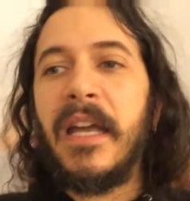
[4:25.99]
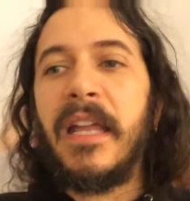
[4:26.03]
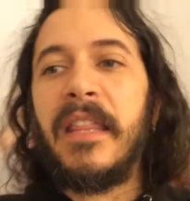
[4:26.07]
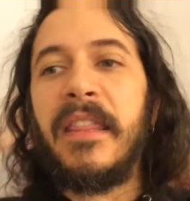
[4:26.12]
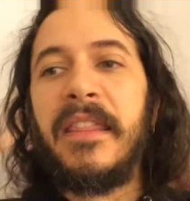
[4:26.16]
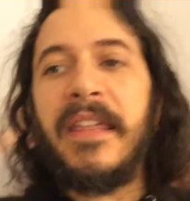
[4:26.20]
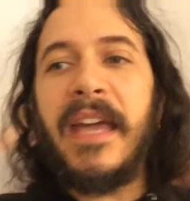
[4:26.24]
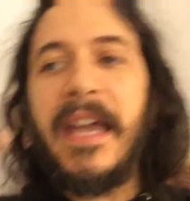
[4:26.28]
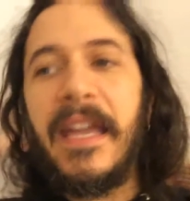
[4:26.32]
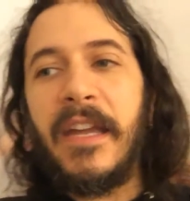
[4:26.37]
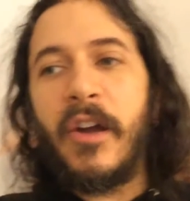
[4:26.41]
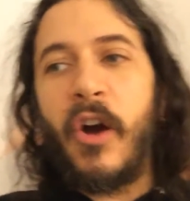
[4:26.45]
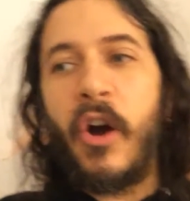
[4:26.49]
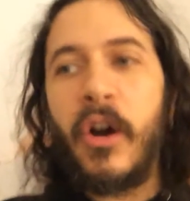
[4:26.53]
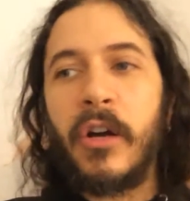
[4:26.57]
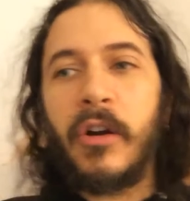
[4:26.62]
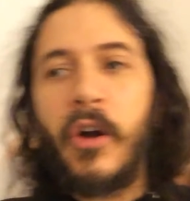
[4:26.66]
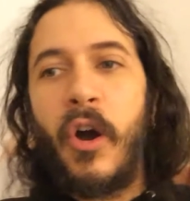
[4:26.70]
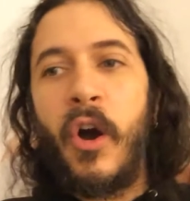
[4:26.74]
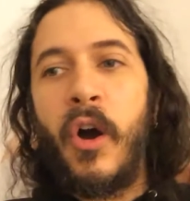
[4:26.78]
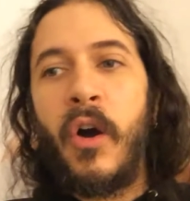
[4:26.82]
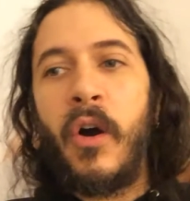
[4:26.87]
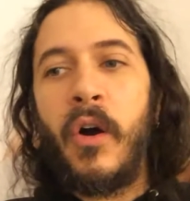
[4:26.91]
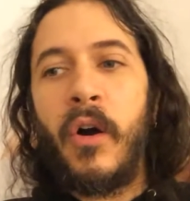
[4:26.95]
they
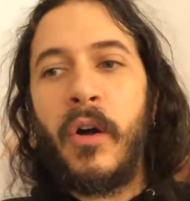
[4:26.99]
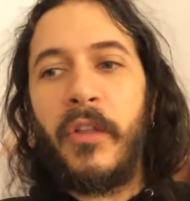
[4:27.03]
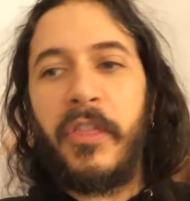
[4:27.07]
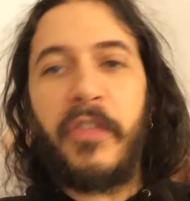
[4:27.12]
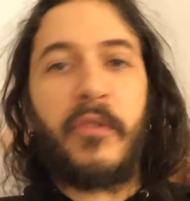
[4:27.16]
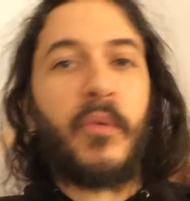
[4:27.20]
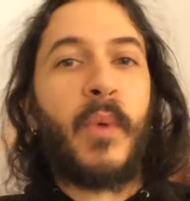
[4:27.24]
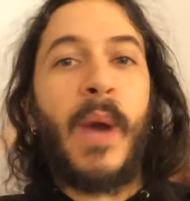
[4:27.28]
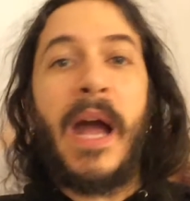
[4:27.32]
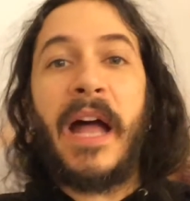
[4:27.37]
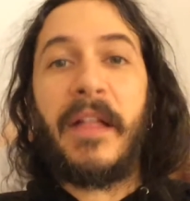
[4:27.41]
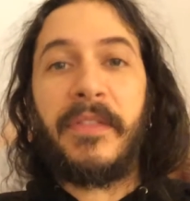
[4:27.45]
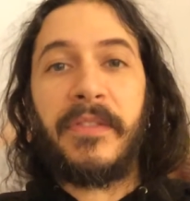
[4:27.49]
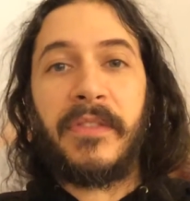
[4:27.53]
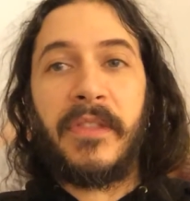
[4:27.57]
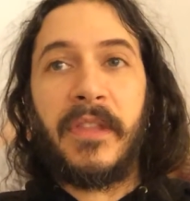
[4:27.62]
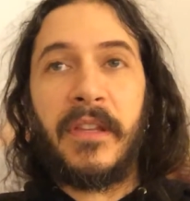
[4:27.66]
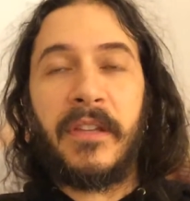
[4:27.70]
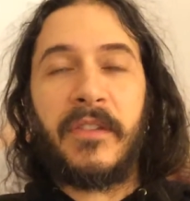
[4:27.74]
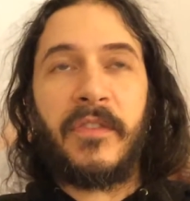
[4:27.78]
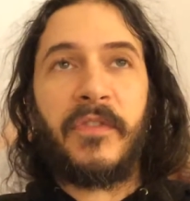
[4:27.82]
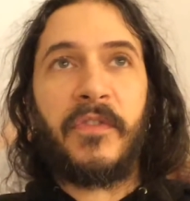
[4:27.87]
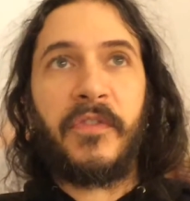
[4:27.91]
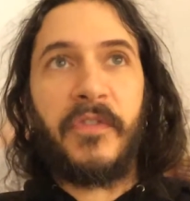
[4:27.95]
are all throughout
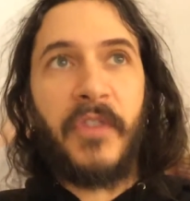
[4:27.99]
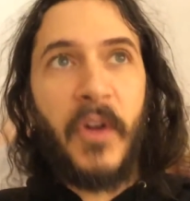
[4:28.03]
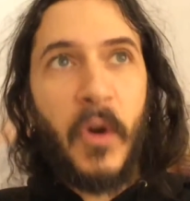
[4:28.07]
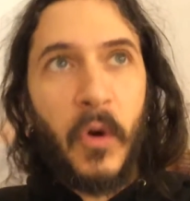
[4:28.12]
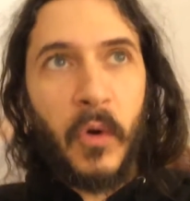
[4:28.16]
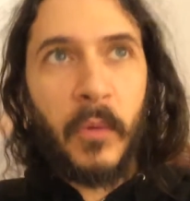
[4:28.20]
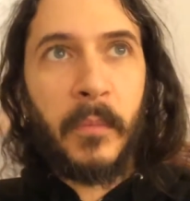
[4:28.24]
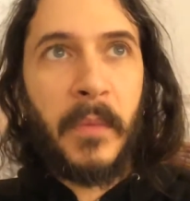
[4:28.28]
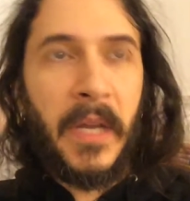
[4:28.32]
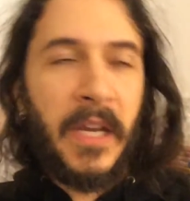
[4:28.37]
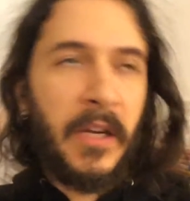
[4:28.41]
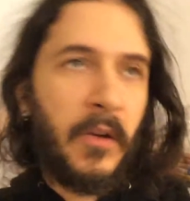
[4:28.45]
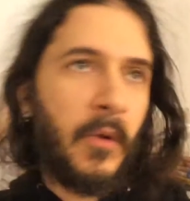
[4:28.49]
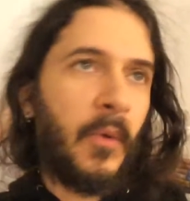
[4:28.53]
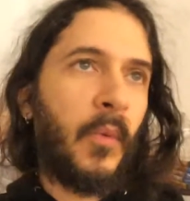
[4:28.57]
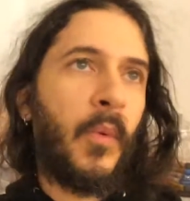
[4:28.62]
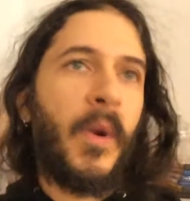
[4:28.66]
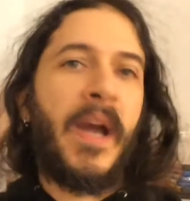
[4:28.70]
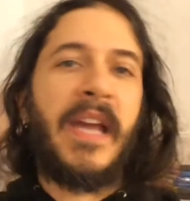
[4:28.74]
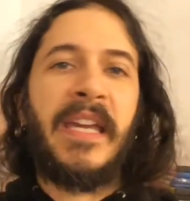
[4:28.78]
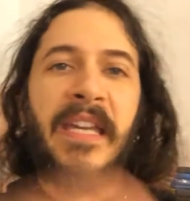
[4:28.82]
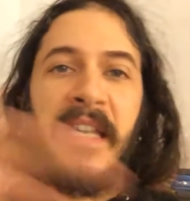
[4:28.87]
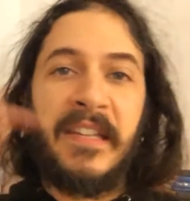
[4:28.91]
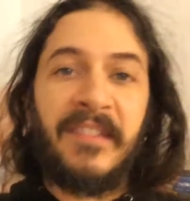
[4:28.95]
this film in a
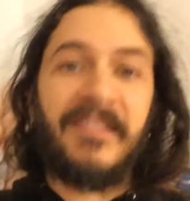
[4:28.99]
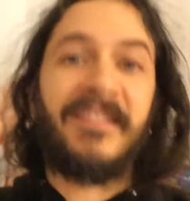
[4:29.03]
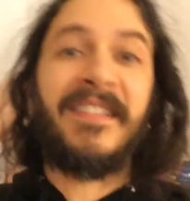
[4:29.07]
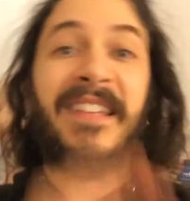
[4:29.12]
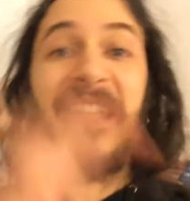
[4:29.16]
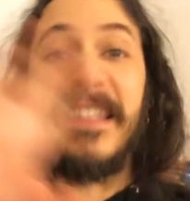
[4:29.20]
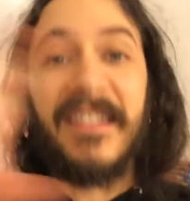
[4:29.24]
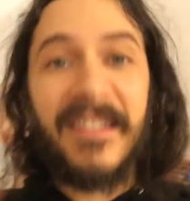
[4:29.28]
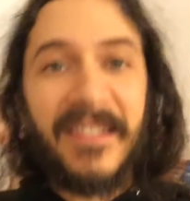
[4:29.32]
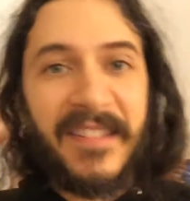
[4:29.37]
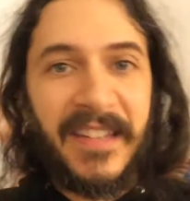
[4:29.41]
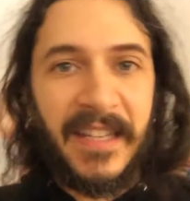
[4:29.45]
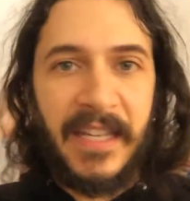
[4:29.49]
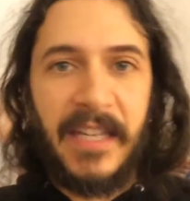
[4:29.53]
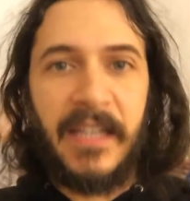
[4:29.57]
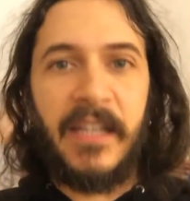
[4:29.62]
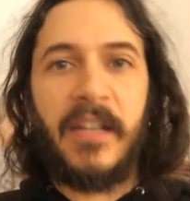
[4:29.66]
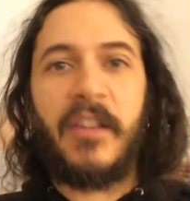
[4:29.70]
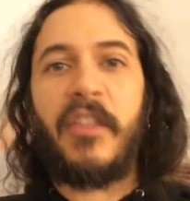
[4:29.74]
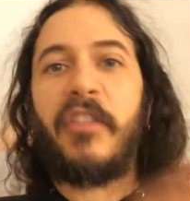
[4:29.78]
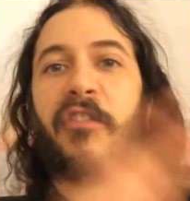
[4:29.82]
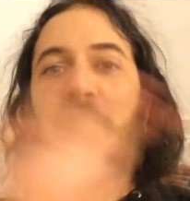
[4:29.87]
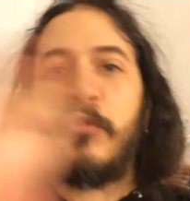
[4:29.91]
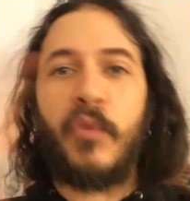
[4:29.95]
way,
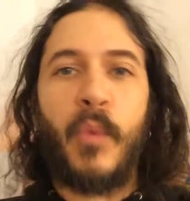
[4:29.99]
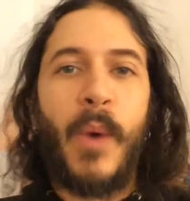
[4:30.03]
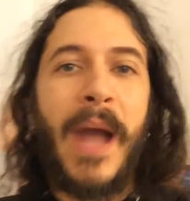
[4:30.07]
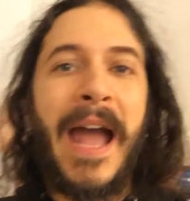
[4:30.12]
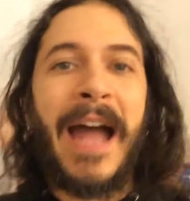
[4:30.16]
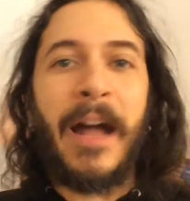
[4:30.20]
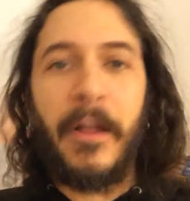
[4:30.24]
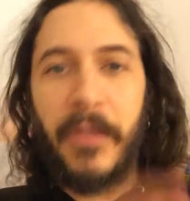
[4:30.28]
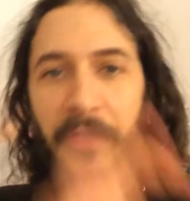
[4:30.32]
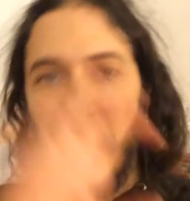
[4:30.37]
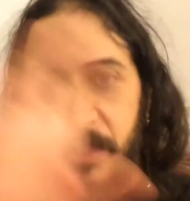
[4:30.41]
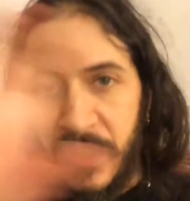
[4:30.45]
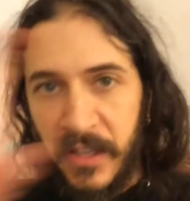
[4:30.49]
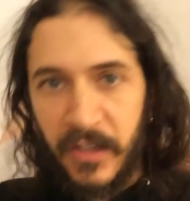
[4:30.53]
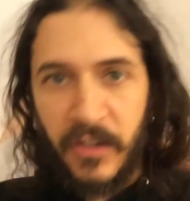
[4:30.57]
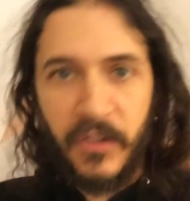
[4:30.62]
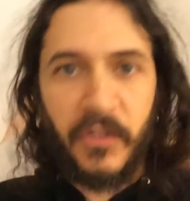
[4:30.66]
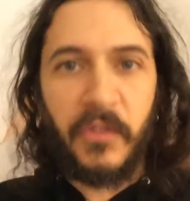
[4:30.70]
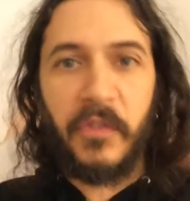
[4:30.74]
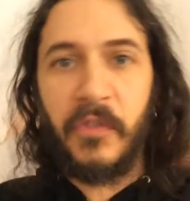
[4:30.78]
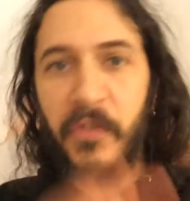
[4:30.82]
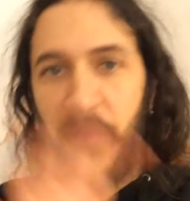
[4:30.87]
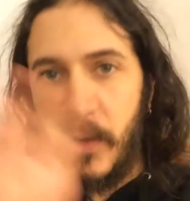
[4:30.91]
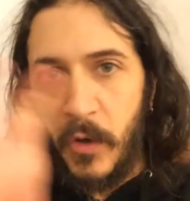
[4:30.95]
existing throughout
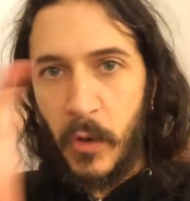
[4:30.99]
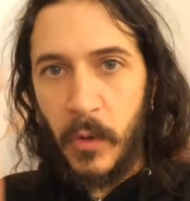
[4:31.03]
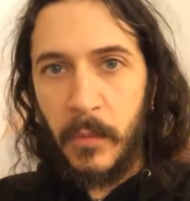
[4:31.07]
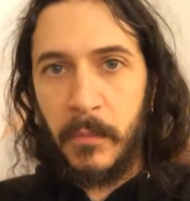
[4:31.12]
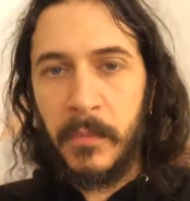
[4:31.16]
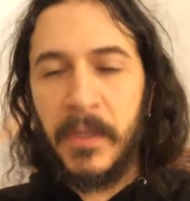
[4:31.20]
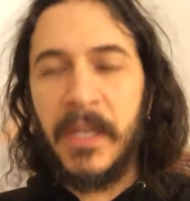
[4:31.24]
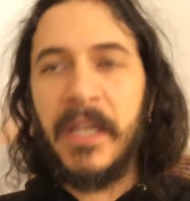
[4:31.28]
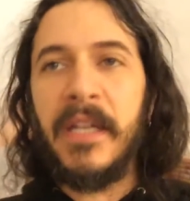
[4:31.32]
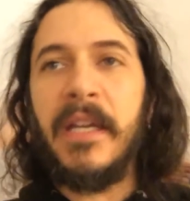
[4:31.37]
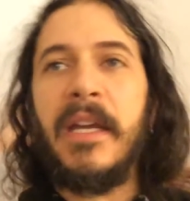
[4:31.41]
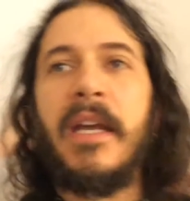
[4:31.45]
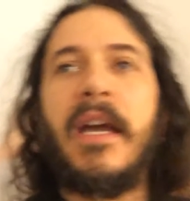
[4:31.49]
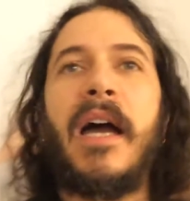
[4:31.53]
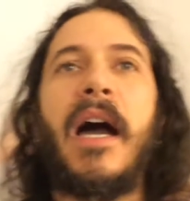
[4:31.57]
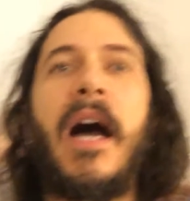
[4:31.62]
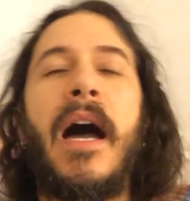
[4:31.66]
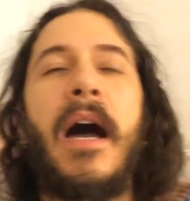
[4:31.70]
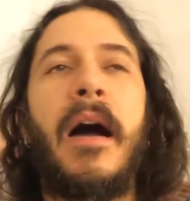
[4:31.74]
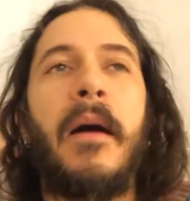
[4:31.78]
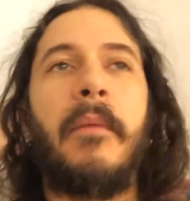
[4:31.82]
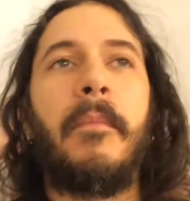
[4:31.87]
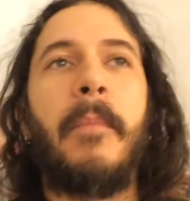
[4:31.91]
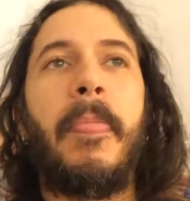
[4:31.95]
this film
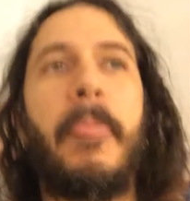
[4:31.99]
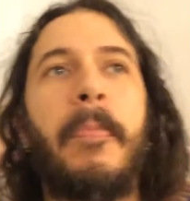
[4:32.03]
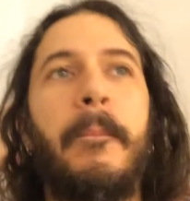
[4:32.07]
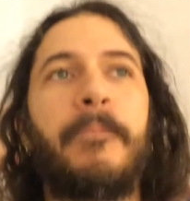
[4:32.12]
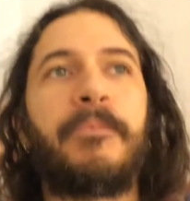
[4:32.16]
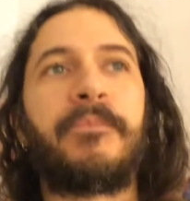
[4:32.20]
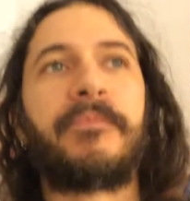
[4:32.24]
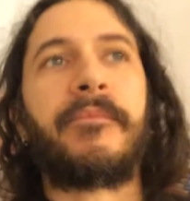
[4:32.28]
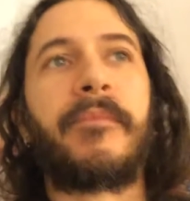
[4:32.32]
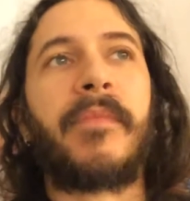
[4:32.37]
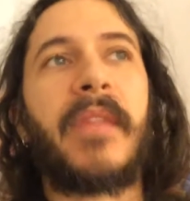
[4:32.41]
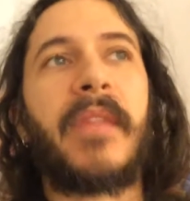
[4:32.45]
um,